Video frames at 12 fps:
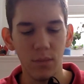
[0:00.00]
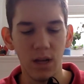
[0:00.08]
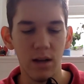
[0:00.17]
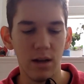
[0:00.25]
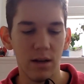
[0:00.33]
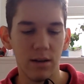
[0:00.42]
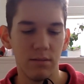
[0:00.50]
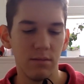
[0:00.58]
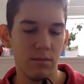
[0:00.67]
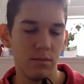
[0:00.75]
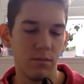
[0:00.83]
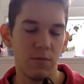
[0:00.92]
uh,
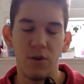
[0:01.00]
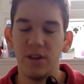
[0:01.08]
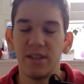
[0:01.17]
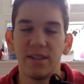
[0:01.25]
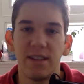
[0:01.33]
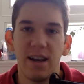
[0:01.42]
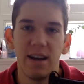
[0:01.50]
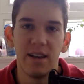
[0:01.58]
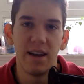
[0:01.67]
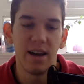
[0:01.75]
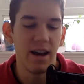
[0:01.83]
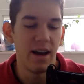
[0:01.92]
for instance,
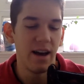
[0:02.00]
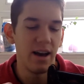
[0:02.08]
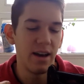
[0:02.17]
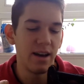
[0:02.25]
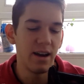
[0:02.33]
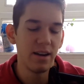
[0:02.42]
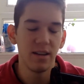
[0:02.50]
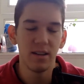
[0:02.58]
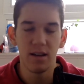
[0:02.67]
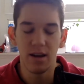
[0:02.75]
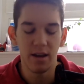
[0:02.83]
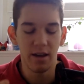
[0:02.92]
I
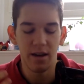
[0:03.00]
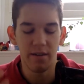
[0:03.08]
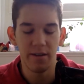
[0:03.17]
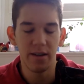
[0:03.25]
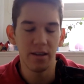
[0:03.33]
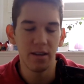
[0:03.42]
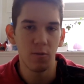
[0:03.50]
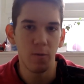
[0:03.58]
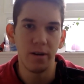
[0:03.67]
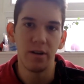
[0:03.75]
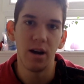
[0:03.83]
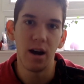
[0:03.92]
find it
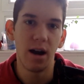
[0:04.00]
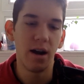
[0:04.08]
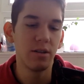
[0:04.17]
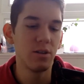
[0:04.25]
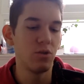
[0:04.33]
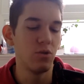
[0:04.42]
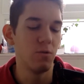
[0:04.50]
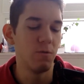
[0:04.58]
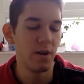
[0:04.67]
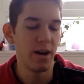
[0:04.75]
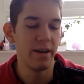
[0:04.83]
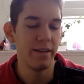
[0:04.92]
very hard to
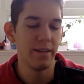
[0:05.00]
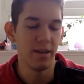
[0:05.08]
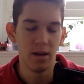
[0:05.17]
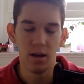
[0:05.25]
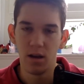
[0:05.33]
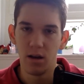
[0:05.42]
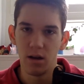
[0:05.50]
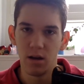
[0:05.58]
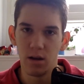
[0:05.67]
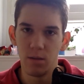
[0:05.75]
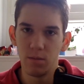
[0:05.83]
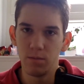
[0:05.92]
find
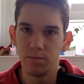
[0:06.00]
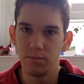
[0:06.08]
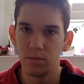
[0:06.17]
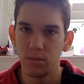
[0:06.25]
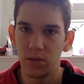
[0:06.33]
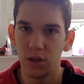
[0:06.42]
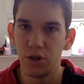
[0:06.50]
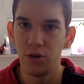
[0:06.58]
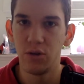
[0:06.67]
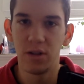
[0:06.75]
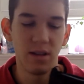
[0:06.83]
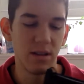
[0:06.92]

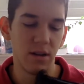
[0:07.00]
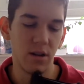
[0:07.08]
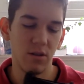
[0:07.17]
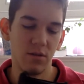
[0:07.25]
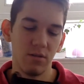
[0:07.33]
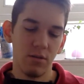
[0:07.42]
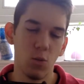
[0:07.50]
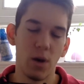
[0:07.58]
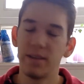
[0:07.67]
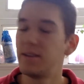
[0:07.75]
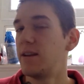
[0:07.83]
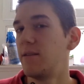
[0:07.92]
shoes that are
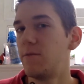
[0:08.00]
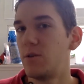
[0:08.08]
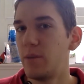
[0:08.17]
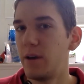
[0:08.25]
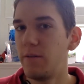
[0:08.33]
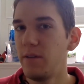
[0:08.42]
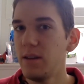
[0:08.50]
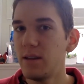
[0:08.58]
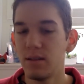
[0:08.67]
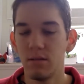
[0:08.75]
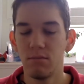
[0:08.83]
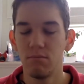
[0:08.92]
wide enough for my feet,